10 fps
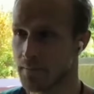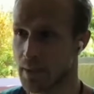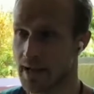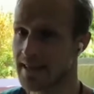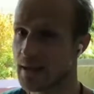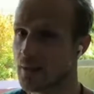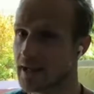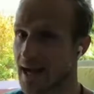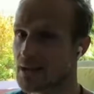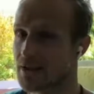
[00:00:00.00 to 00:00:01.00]
But I think we
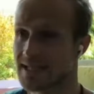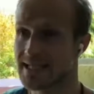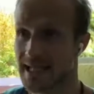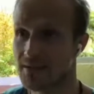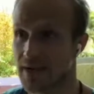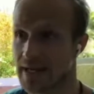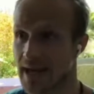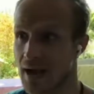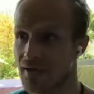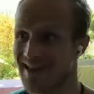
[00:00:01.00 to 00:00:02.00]
got to understand right
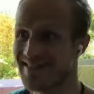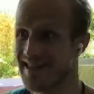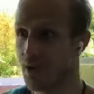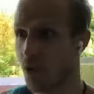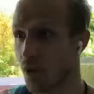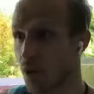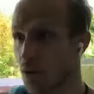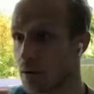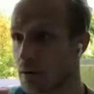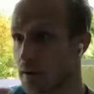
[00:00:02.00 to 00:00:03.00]
now that they
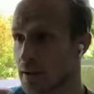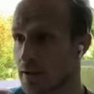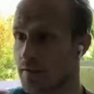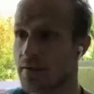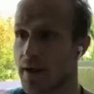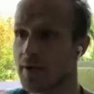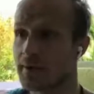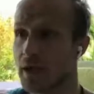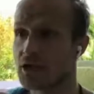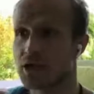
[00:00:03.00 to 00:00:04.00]
all very
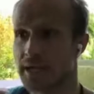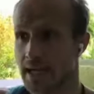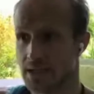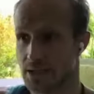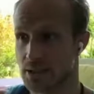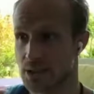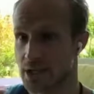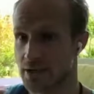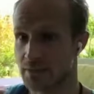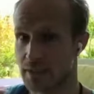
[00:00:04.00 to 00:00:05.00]
much connected to each
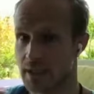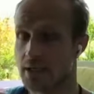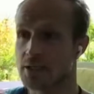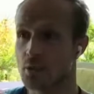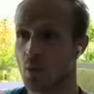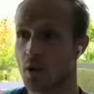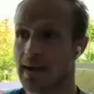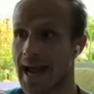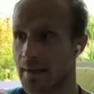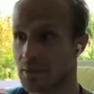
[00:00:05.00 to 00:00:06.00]
other, because what
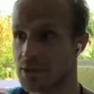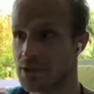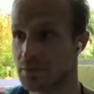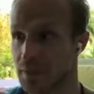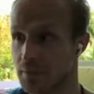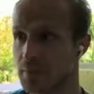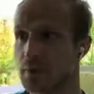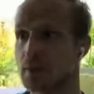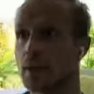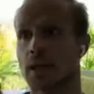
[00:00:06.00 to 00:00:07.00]
happens to
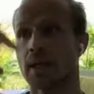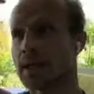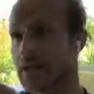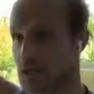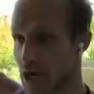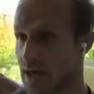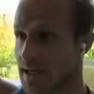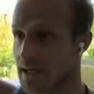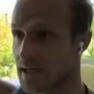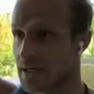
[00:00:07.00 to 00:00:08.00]
people in
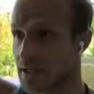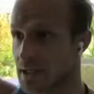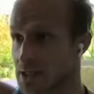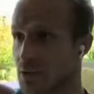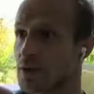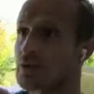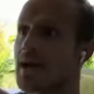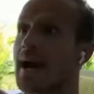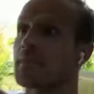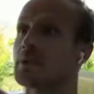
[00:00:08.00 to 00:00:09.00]
China is going to
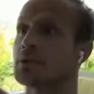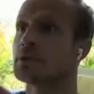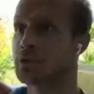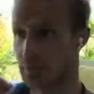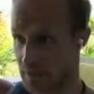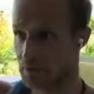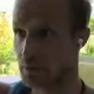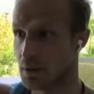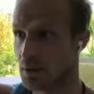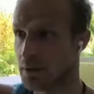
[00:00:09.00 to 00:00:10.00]
happen to
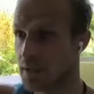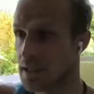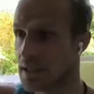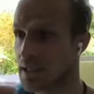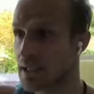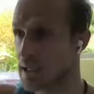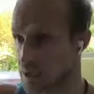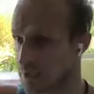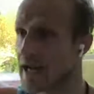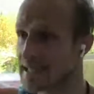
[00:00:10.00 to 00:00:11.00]
people in
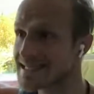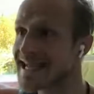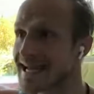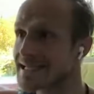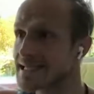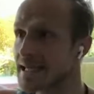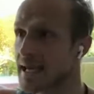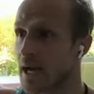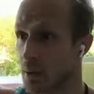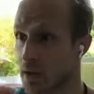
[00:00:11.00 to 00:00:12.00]
the United States,
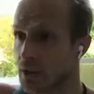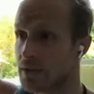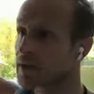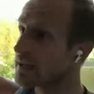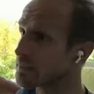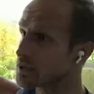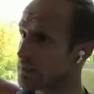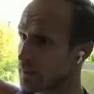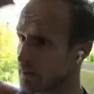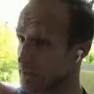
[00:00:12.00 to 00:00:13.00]
and what is going to happen to
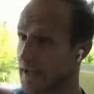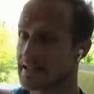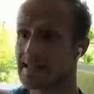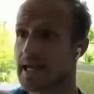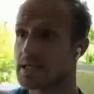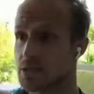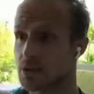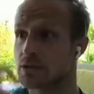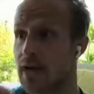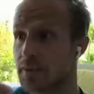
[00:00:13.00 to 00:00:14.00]
people in the United States is
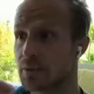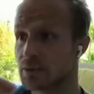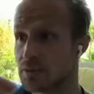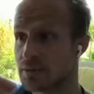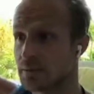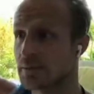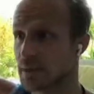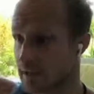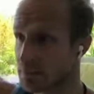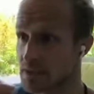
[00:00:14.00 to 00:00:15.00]
going to happen to
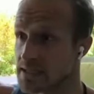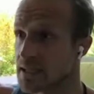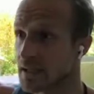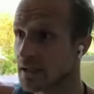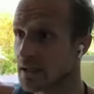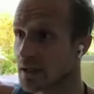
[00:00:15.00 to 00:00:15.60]
people in Brazil.